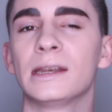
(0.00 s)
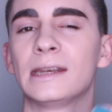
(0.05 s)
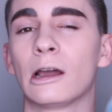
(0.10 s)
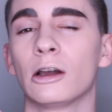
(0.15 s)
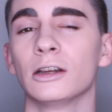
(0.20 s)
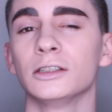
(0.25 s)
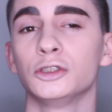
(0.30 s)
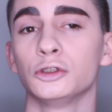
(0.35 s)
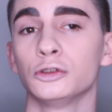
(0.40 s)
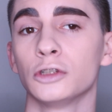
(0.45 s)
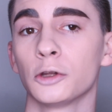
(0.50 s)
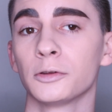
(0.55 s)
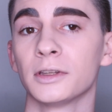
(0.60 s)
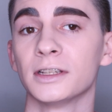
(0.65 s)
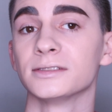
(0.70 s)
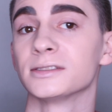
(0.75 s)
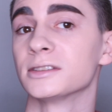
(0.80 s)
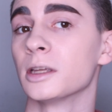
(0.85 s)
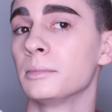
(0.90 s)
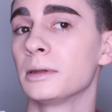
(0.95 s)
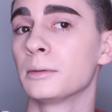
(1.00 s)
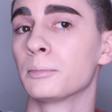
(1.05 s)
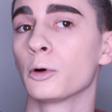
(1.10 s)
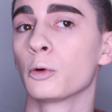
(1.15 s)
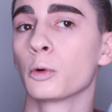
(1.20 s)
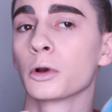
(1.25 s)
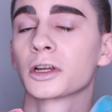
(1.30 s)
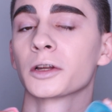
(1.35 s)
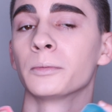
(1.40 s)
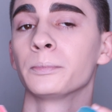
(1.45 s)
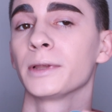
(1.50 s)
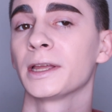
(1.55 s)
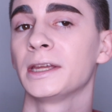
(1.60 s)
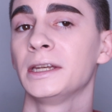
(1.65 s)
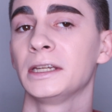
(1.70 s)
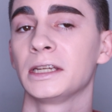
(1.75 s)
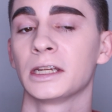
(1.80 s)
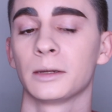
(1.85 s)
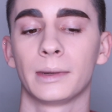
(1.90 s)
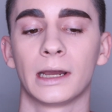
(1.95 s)
Now, I do know that some people were
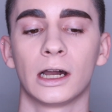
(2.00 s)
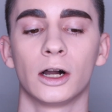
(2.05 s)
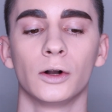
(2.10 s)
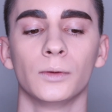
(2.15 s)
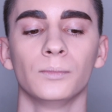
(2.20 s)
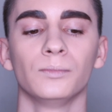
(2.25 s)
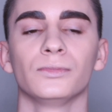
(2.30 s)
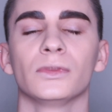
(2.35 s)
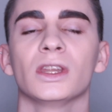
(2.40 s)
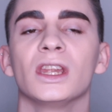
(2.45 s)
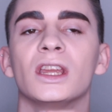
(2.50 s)
complaining about,